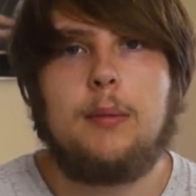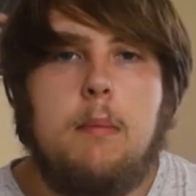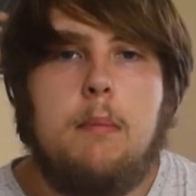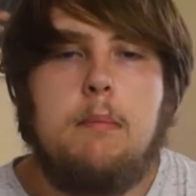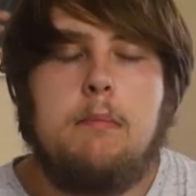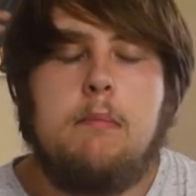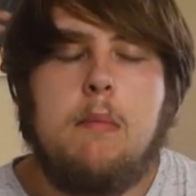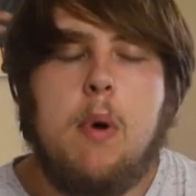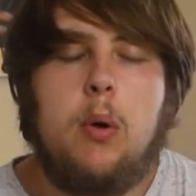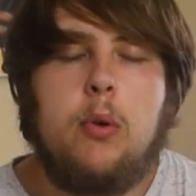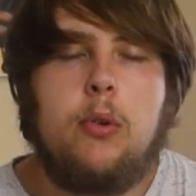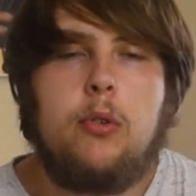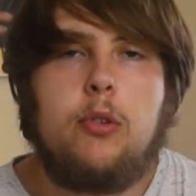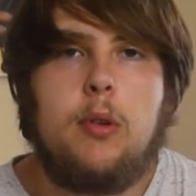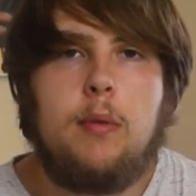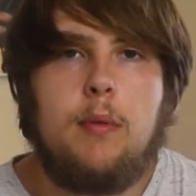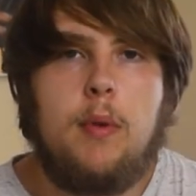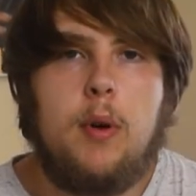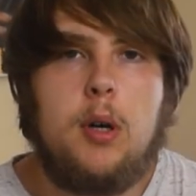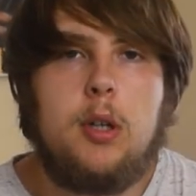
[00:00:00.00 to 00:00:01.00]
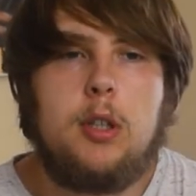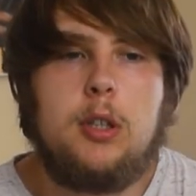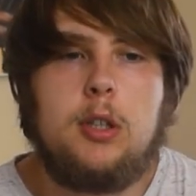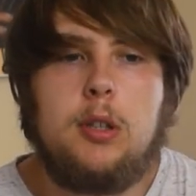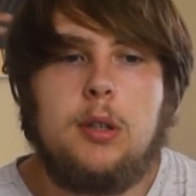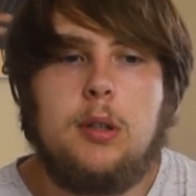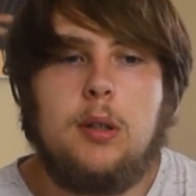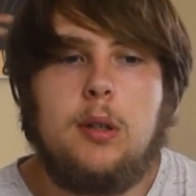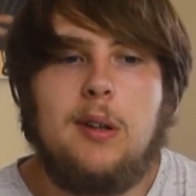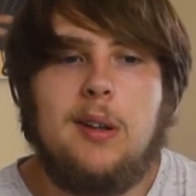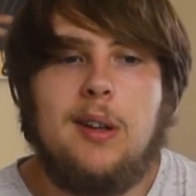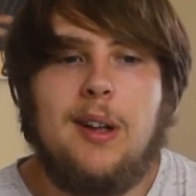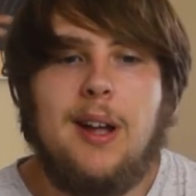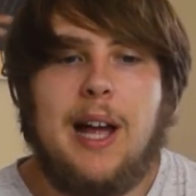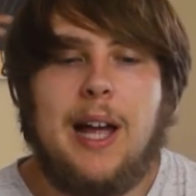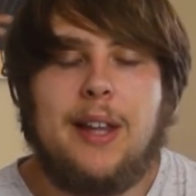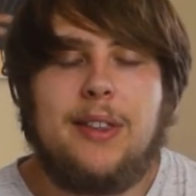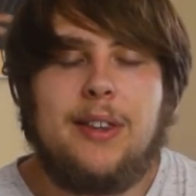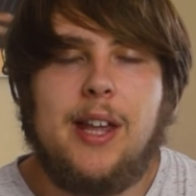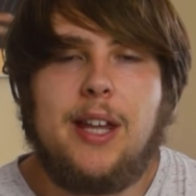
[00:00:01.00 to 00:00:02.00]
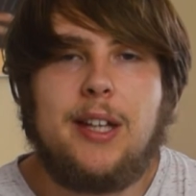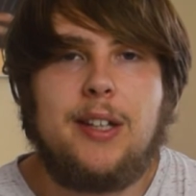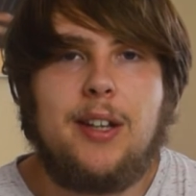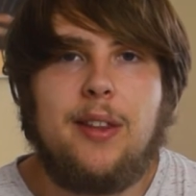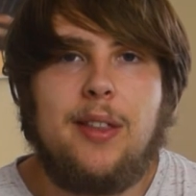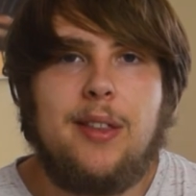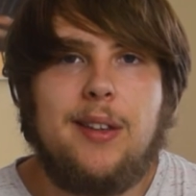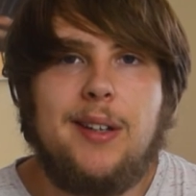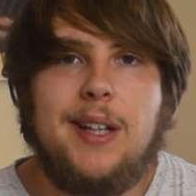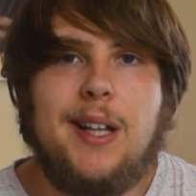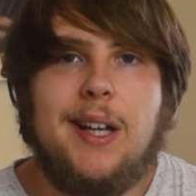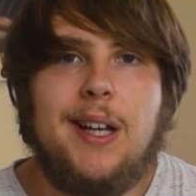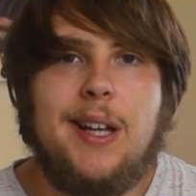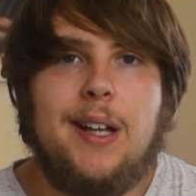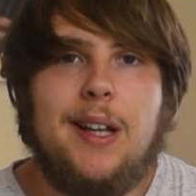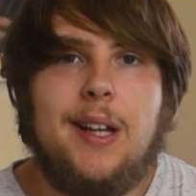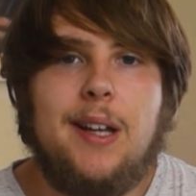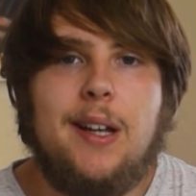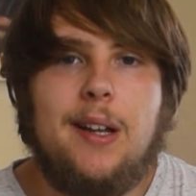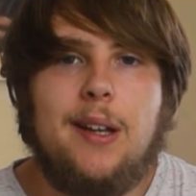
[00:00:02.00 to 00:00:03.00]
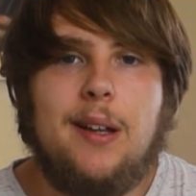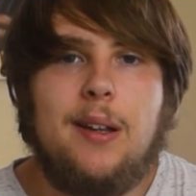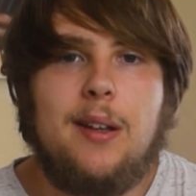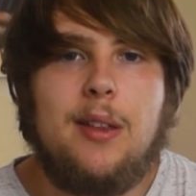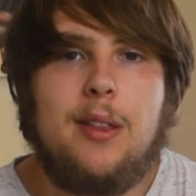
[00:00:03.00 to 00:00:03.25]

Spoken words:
Most of all, at the end of the day,